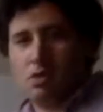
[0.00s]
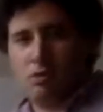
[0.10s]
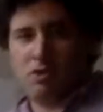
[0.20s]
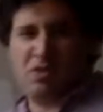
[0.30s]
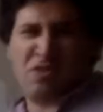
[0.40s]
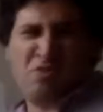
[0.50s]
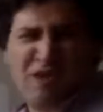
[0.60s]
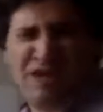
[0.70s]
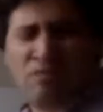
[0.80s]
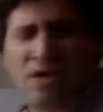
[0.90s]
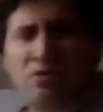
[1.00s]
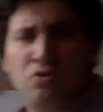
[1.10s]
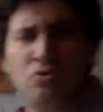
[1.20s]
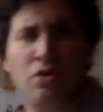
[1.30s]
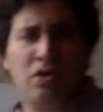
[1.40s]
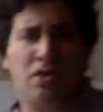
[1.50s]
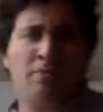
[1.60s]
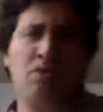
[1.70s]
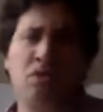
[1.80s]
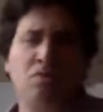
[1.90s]
You're going to say, what? Why would you
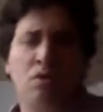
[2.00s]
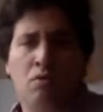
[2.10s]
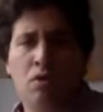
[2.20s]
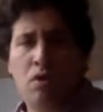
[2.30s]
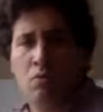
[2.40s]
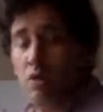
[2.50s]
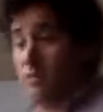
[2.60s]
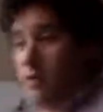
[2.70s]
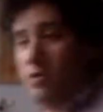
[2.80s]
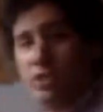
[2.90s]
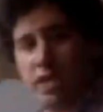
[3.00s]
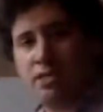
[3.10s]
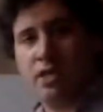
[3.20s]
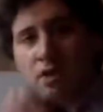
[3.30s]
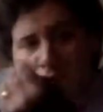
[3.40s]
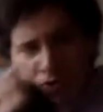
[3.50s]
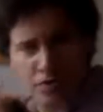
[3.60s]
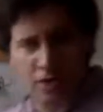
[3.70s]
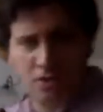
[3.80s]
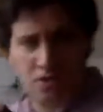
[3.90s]
accept 0? Well, if I reject it, I also
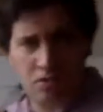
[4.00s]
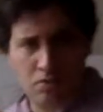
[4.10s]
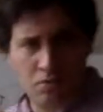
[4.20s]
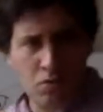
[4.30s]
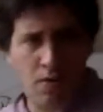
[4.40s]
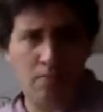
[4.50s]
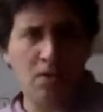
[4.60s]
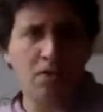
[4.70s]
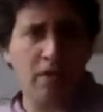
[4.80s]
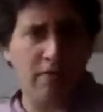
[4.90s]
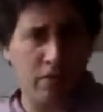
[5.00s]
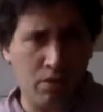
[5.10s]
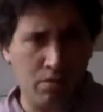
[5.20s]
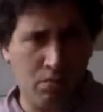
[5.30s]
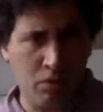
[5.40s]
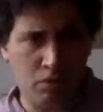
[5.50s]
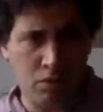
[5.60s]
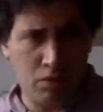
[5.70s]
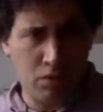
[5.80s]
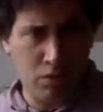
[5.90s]
get 0. So I'm indifferent between
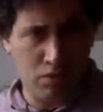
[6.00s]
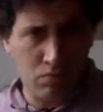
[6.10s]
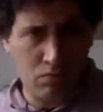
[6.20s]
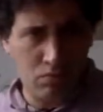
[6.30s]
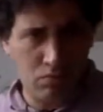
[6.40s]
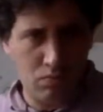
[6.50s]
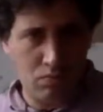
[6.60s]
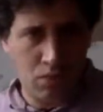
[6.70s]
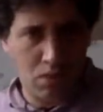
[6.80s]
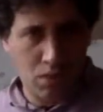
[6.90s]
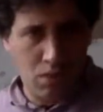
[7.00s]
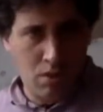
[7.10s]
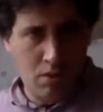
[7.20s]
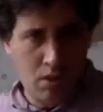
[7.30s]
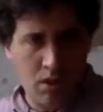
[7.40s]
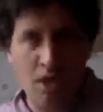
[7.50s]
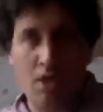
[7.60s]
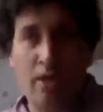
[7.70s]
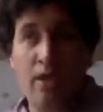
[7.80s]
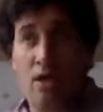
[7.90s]
the two. Okay.
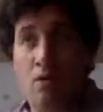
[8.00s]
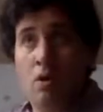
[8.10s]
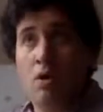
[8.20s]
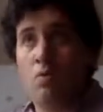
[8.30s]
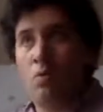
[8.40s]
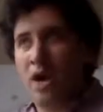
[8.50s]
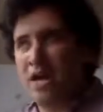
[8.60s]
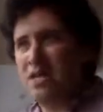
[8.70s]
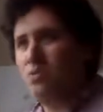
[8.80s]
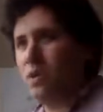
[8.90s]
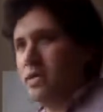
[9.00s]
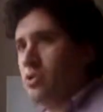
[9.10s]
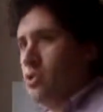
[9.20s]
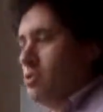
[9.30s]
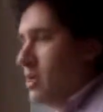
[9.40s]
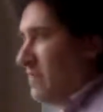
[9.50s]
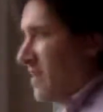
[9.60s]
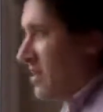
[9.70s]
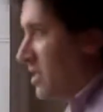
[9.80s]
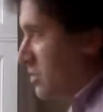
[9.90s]
Now, why do I choose? I've
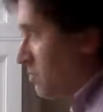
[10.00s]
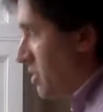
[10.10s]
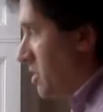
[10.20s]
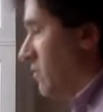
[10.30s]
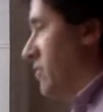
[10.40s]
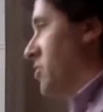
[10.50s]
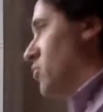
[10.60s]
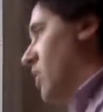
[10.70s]
had an explanation for this.